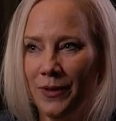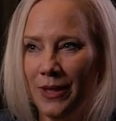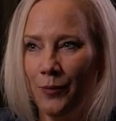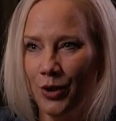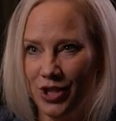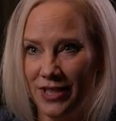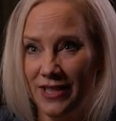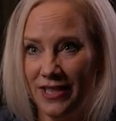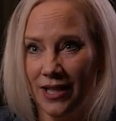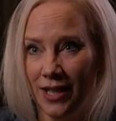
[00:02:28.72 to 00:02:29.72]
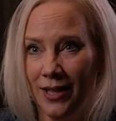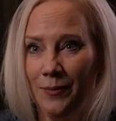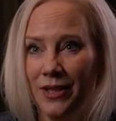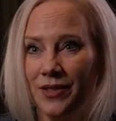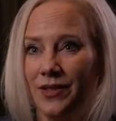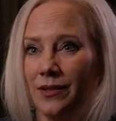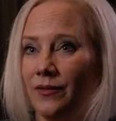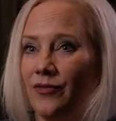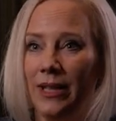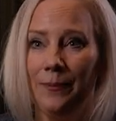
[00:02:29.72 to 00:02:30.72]
with a budget this high, because
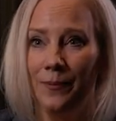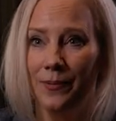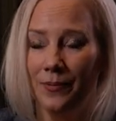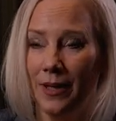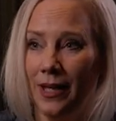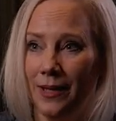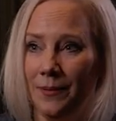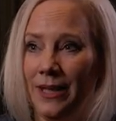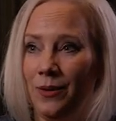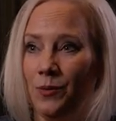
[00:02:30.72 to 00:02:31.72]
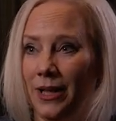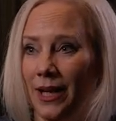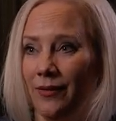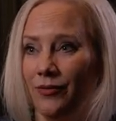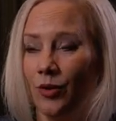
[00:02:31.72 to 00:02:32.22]
Philip and me, we have